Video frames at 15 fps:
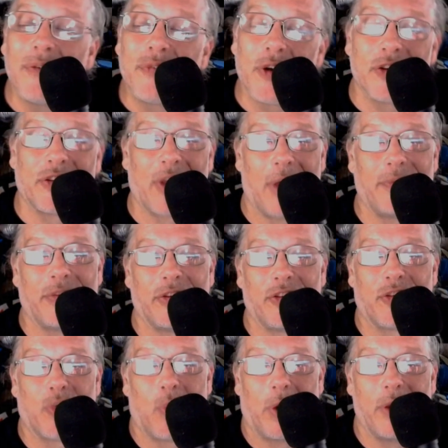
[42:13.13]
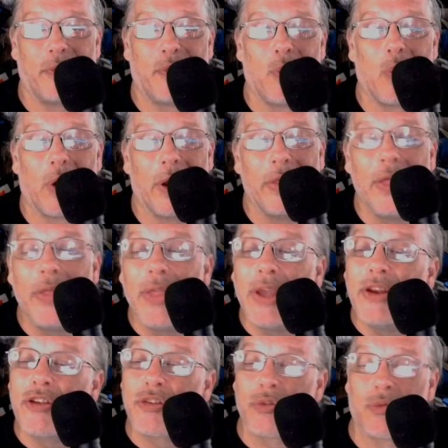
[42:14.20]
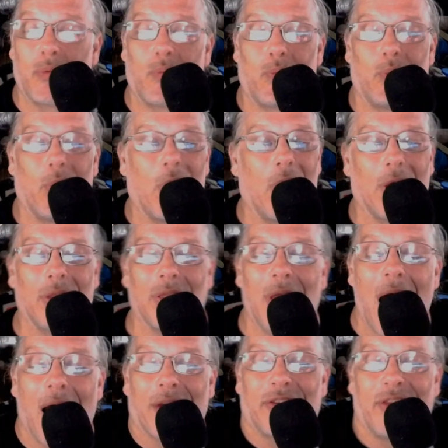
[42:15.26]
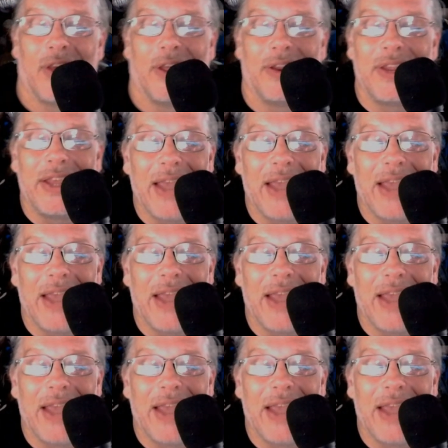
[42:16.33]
First time since 24, and then they just locked in.